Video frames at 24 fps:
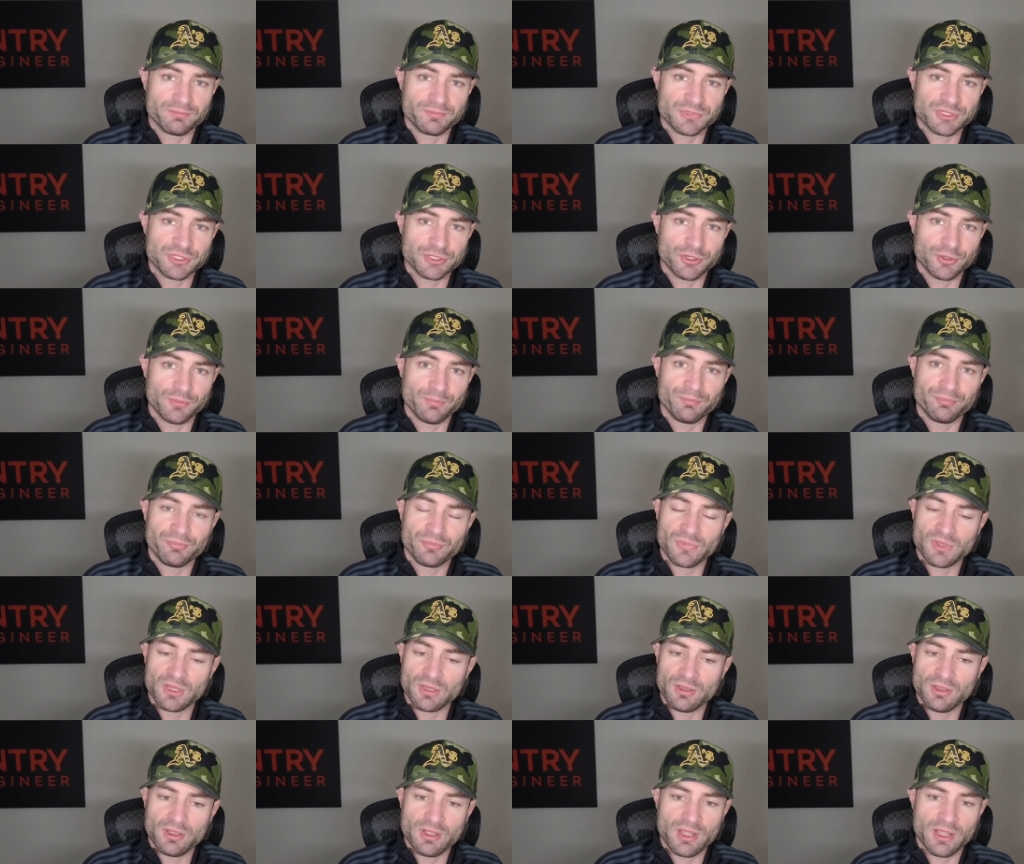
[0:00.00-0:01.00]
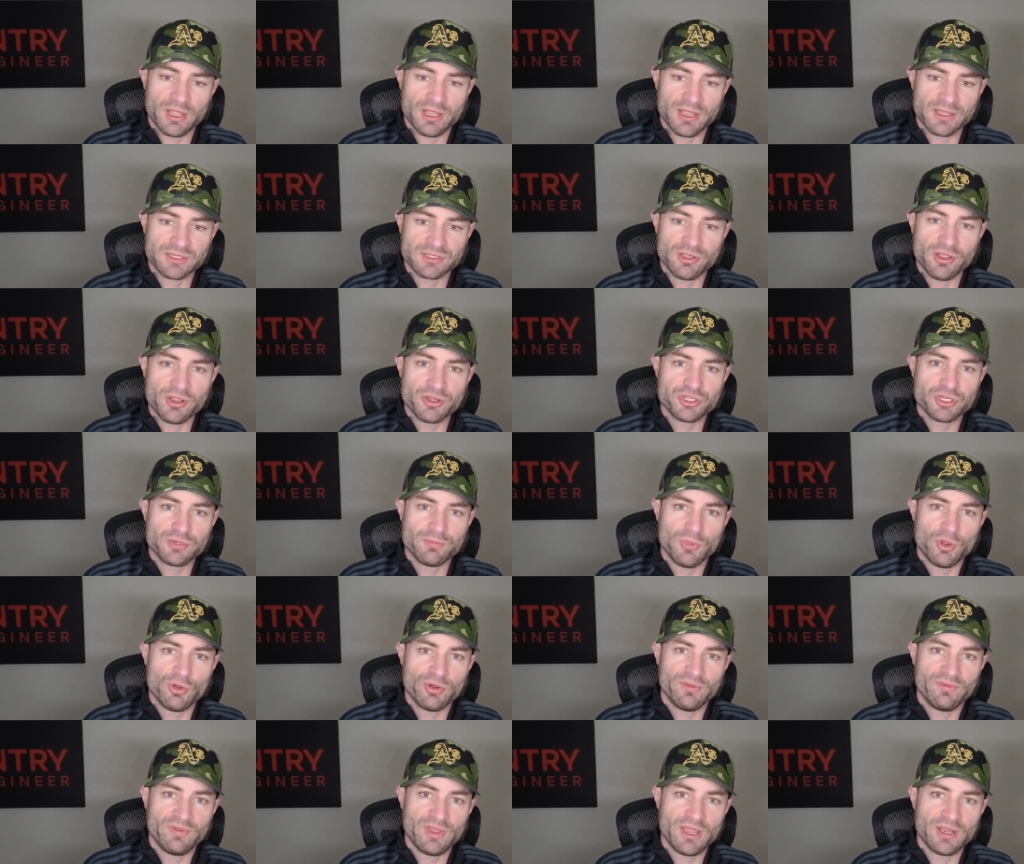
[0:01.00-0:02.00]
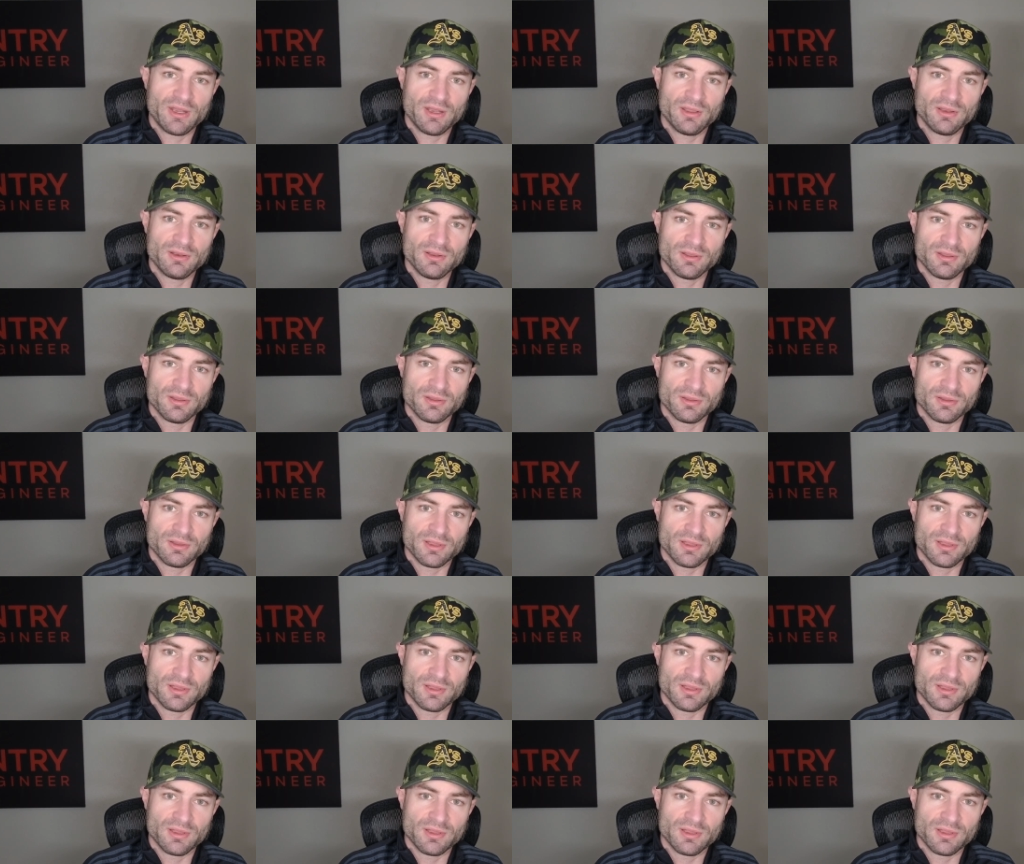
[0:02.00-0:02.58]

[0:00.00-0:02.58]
So, uh, as long as you're motivated,